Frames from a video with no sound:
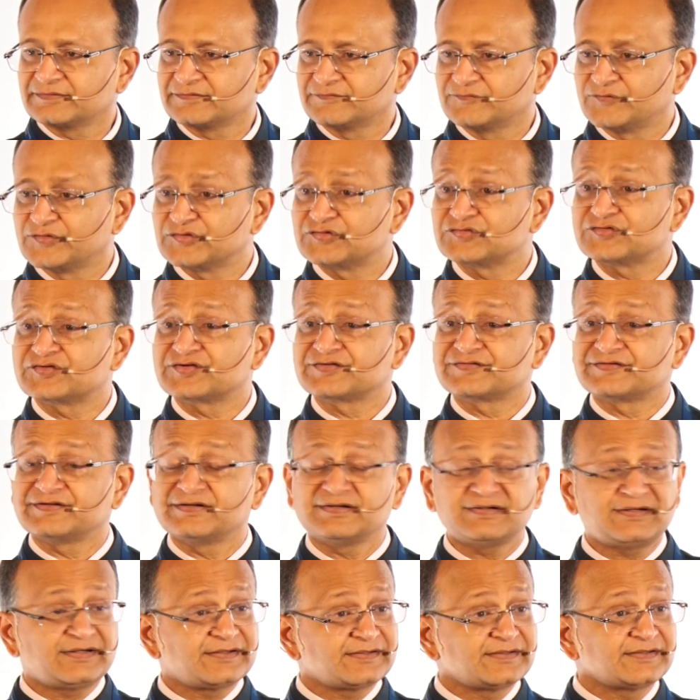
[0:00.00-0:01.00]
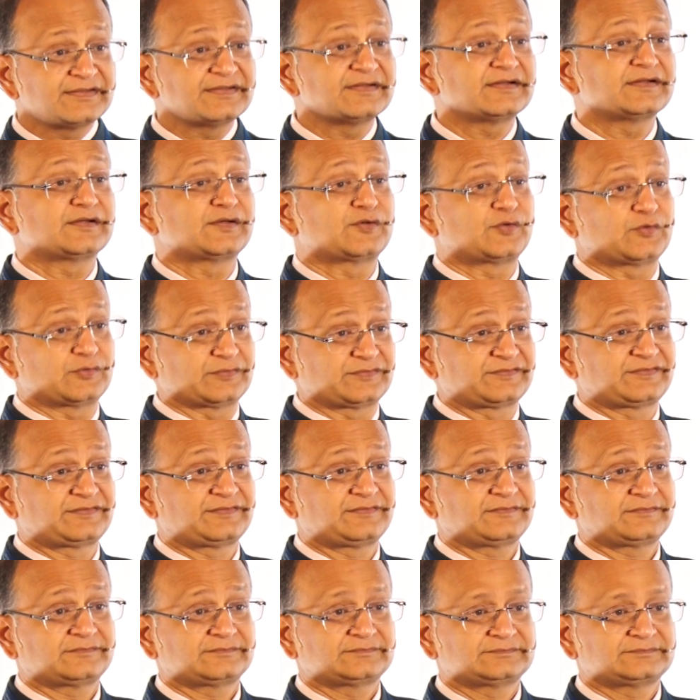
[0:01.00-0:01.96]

which resulted in a loss.